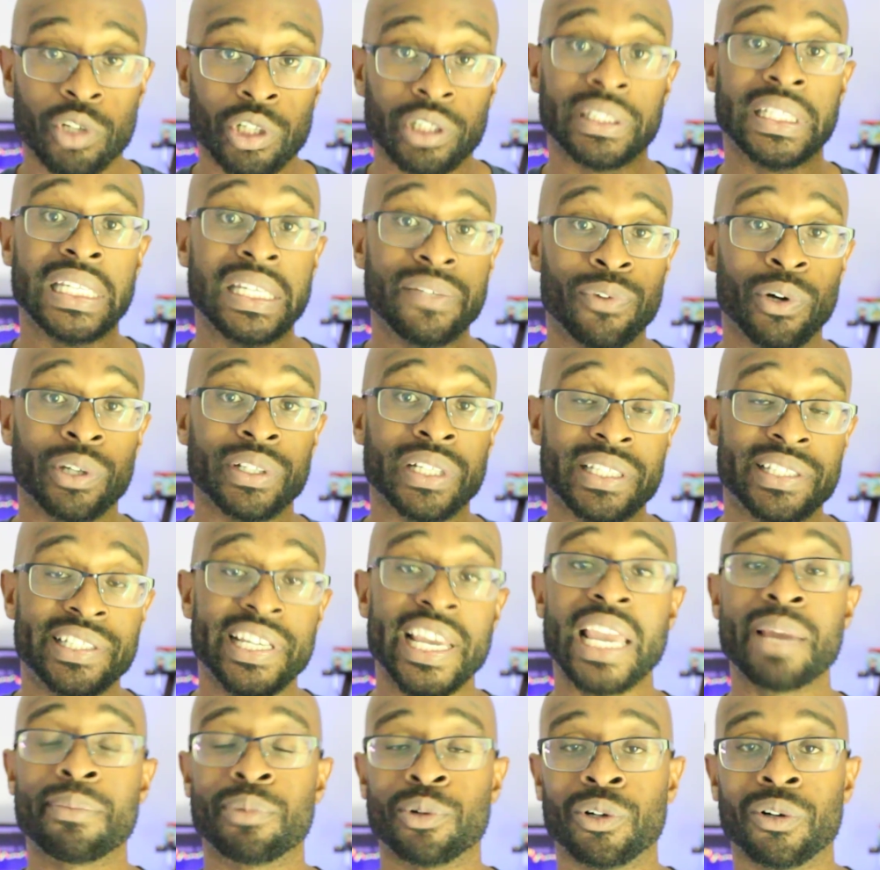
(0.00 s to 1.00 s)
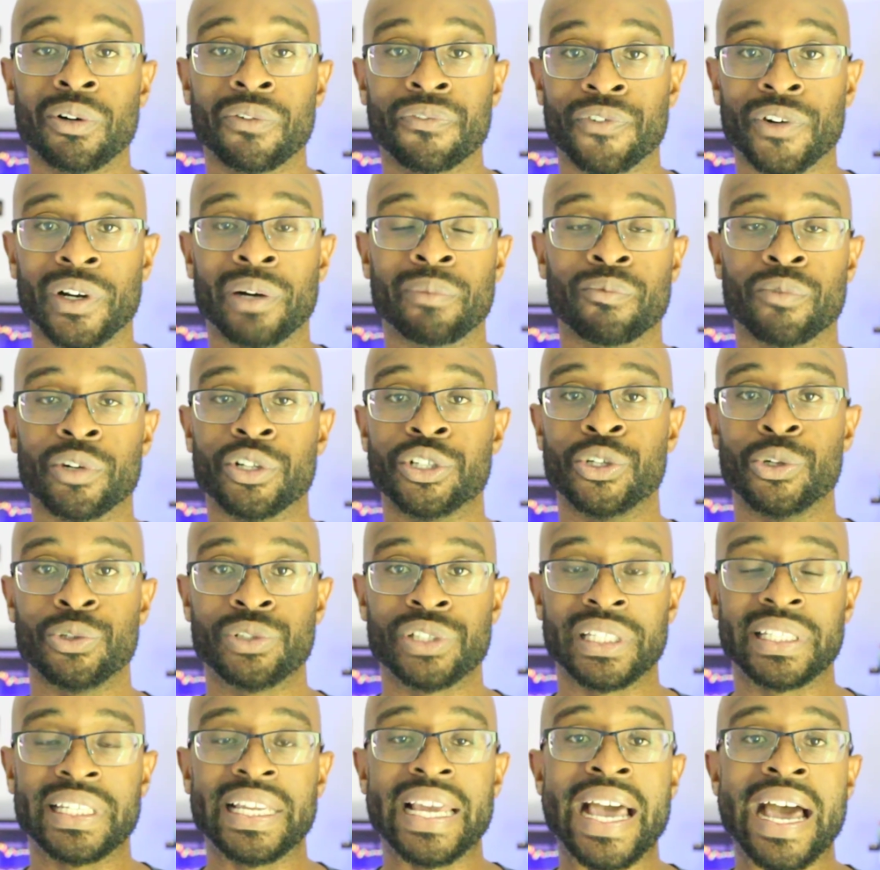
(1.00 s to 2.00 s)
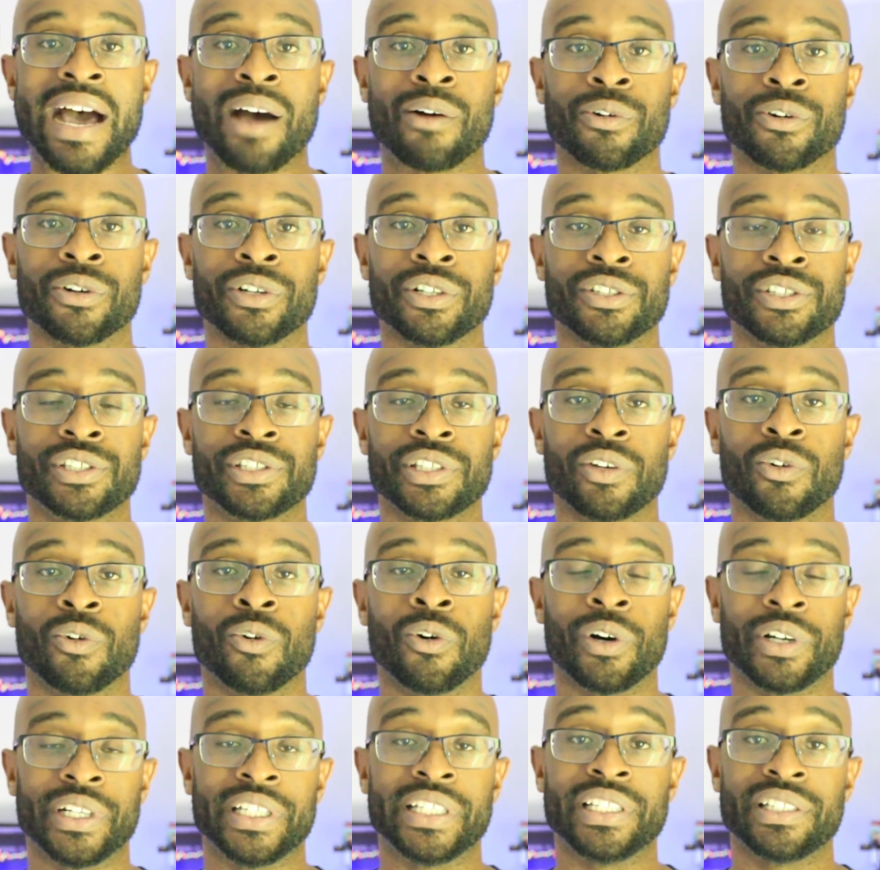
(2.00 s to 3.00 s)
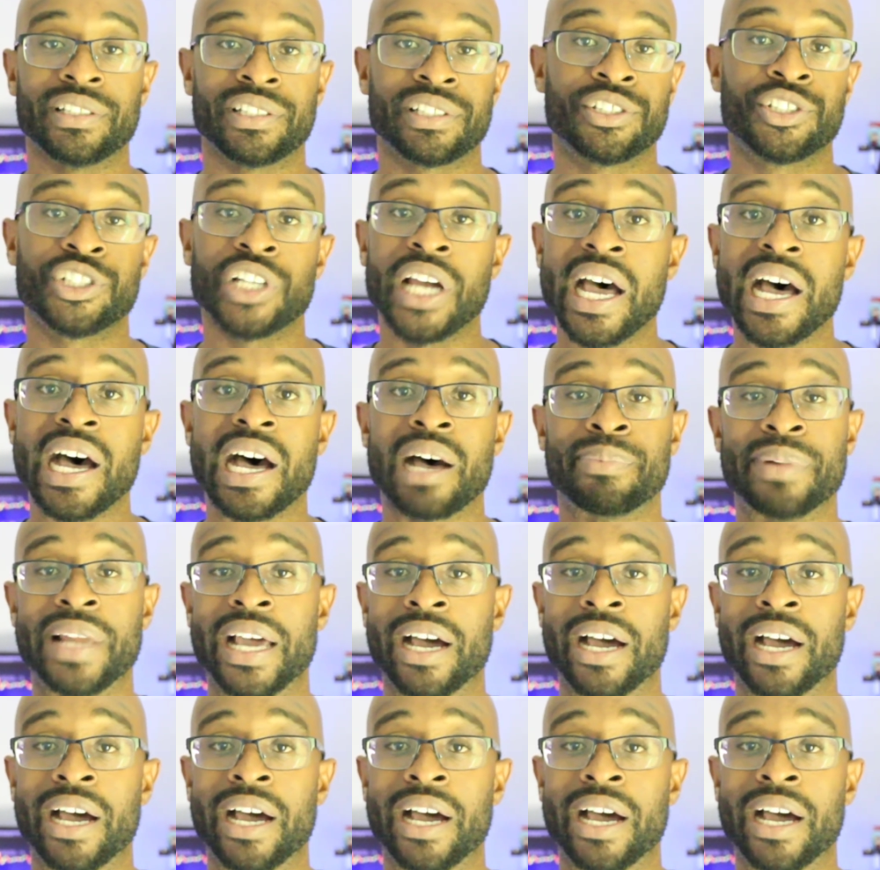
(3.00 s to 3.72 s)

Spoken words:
leave on the table from reducing the hours on his job.